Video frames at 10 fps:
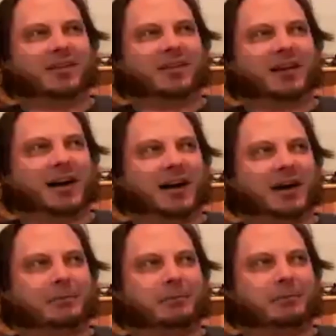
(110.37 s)
I
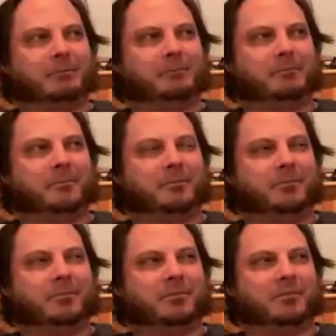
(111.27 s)

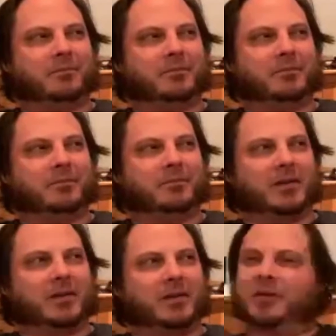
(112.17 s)
can't remember what
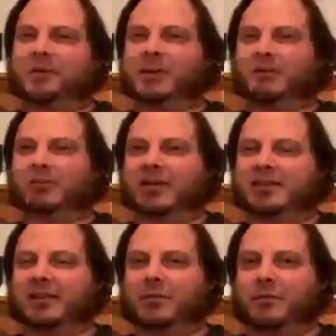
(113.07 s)
the rest of the
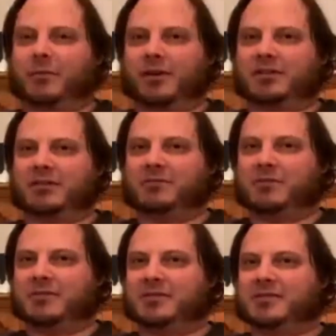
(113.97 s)
question
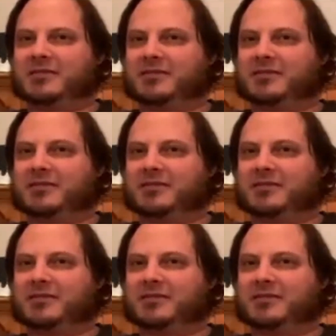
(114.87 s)
was.